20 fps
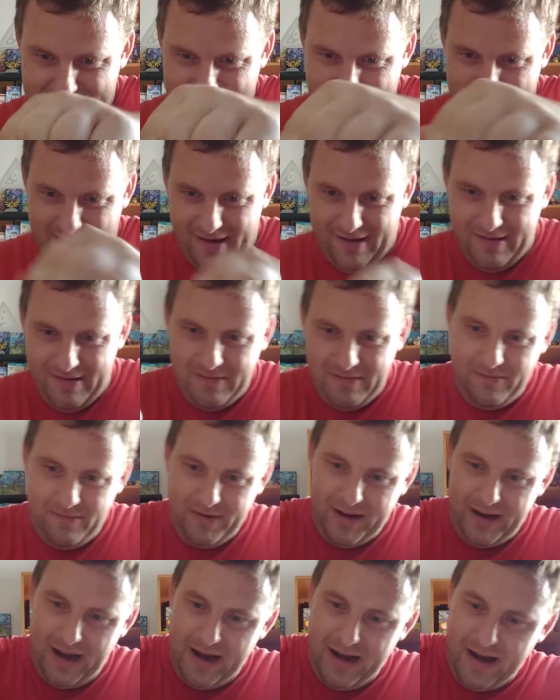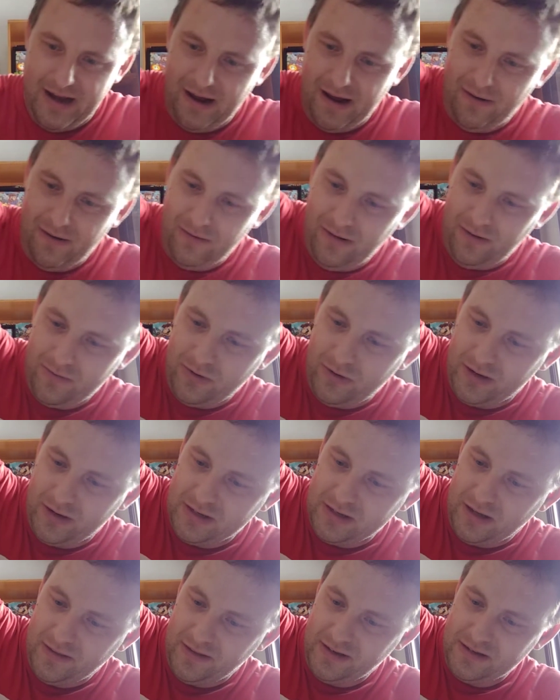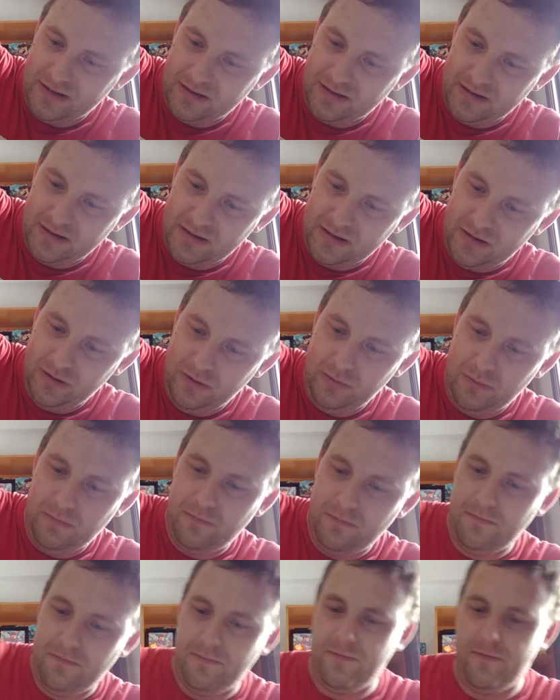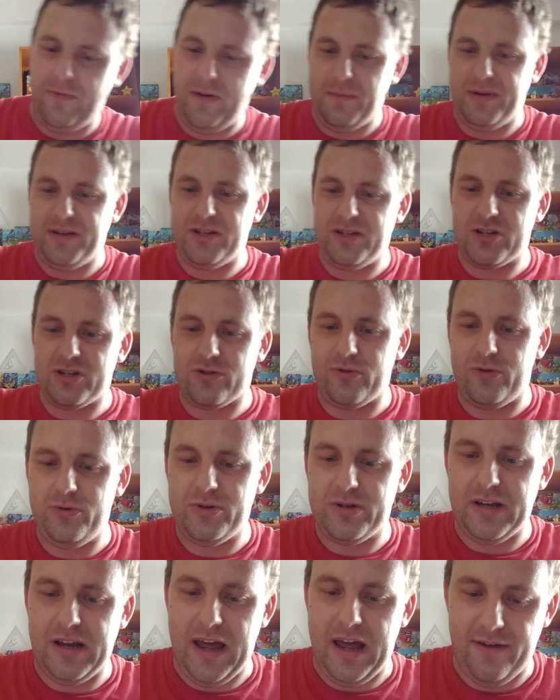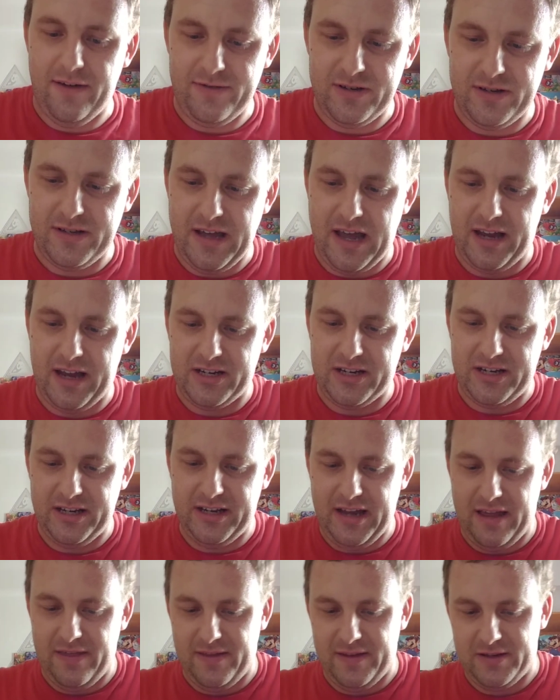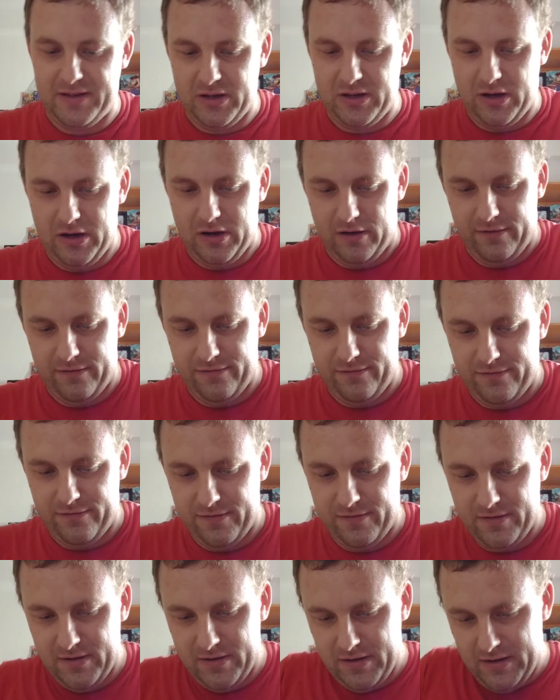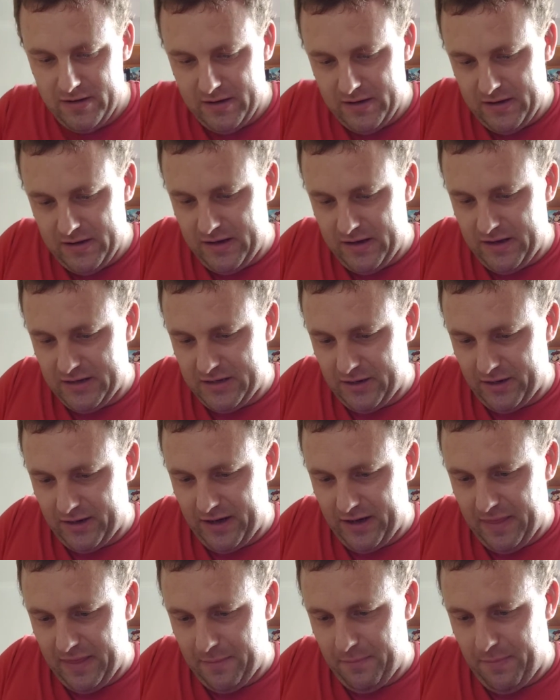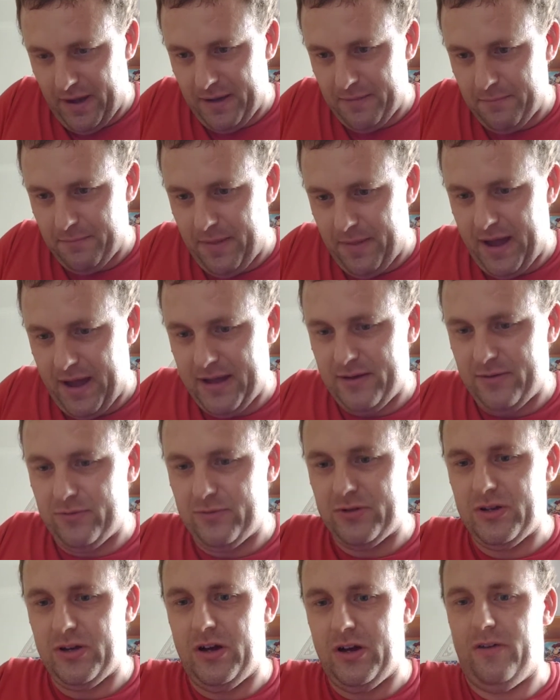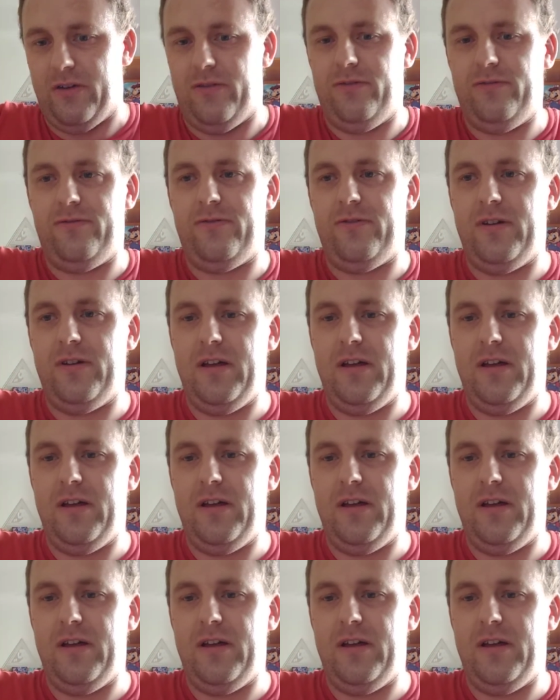now. We're getting there. All I've got is like these 2 flipping screws left to actually get this off, so I can get the button panels off.